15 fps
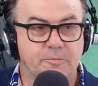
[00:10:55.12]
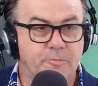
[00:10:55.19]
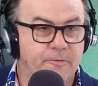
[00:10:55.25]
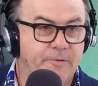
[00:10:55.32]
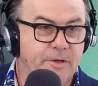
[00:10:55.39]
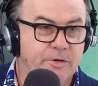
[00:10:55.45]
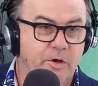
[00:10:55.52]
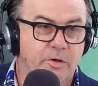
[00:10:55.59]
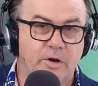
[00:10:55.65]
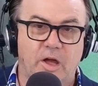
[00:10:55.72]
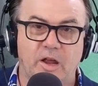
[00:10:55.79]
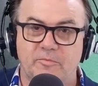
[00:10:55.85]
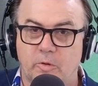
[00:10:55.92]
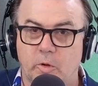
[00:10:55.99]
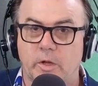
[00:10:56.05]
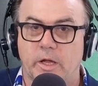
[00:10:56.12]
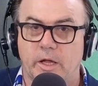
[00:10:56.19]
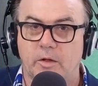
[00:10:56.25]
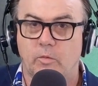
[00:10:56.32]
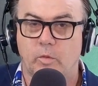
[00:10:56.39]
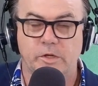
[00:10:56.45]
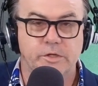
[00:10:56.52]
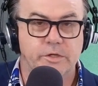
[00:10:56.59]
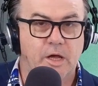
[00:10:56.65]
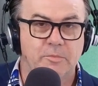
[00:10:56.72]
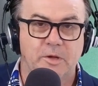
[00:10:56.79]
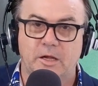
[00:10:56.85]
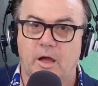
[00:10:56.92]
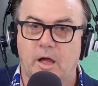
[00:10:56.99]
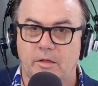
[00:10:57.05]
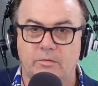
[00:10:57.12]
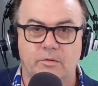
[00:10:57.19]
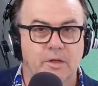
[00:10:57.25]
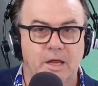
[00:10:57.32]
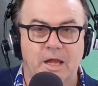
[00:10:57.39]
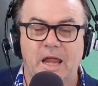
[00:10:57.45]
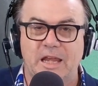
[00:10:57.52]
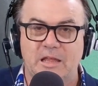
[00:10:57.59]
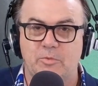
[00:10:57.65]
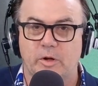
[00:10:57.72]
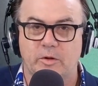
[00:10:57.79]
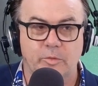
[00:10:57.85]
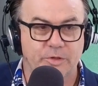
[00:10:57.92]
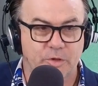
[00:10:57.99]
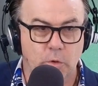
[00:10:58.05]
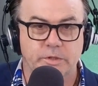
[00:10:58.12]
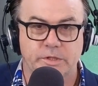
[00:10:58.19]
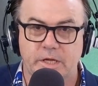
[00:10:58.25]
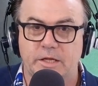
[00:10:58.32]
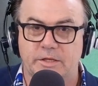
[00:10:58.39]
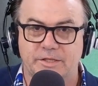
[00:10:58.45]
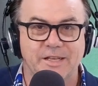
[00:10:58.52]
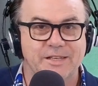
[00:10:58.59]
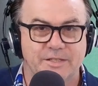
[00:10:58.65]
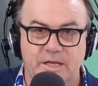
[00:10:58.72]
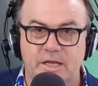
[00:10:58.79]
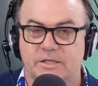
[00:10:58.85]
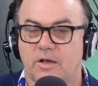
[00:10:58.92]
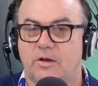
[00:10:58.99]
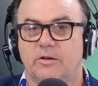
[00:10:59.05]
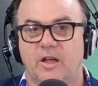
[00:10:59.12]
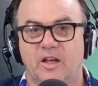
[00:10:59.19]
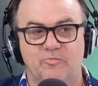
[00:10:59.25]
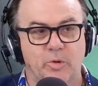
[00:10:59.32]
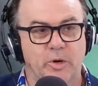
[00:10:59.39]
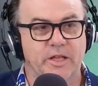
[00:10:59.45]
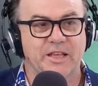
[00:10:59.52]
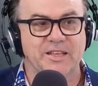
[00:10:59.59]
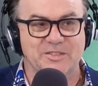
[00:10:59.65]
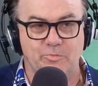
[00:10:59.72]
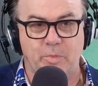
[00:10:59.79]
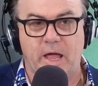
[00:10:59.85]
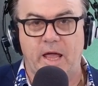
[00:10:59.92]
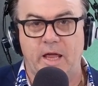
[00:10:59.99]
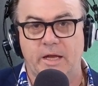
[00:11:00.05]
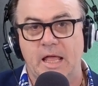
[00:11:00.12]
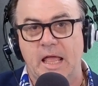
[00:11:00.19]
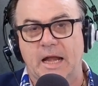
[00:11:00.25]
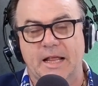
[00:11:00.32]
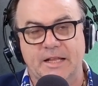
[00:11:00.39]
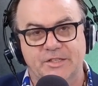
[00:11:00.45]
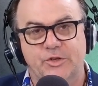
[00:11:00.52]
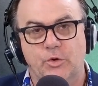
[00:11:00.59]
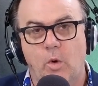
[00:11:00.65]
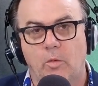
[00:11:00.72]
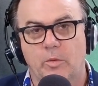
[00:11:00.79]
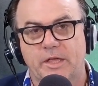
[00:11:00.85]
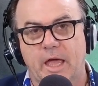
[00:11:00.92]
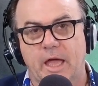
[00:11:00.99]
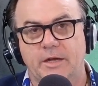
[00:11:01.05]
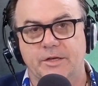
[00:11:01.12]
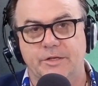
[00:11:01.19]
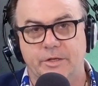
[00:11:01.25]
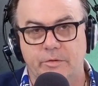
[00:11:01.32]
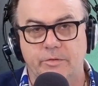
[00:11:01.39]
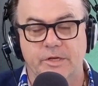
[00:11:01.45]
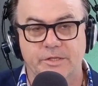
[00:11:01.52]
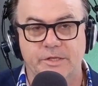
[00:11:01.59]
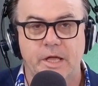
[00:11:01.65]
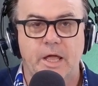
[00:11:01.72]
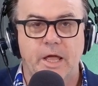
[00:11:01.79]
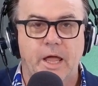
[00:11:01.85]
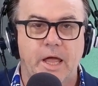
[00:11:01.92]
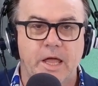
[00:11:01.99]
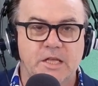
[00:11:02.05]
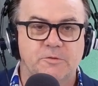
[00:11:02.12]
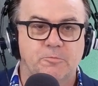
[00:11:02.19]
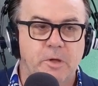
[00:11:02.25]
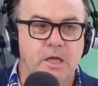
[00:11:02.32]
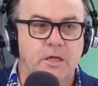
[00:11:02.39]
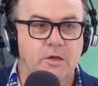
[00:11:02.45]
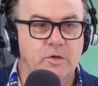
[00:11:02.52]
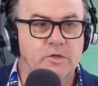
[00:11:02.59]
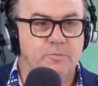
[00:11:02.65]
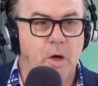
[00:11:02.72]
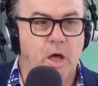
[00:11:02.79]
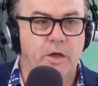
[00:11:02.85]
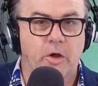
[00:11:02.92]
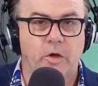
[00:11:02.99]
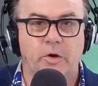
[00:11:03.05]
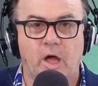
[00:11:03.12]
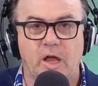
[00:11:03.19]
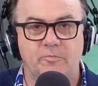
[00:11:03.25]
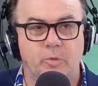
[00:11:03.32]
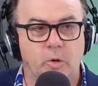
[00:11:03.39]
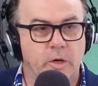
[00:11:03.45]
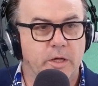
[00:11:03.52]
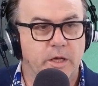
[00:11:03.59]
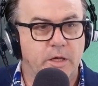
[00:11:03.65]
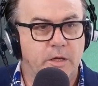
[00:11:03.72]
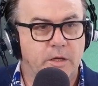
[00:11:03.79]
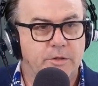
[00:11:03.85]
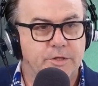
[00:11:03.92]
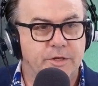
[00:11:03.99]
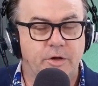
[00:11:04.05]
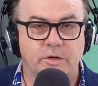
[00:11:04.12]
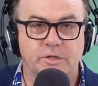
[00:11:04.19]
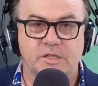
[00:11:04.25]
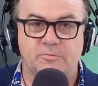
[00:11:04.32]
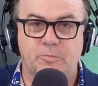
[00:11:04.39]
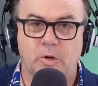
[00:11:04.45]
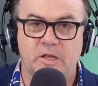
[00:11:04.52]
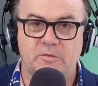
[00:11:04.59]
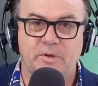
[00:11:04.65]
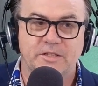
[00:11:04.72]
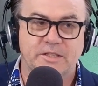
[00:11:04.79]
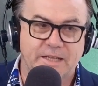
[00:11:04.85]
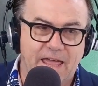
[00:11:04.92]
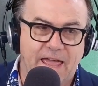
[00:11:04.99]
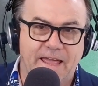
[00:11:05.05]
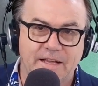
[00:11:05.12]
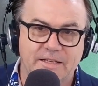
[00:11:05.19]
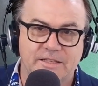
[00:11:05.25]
to prevent online bullying, which, I mean, anybody with good sense says, yes, online bullying is bad, let's do what we can to do this, is being used by an online bully to not just bully, but to gag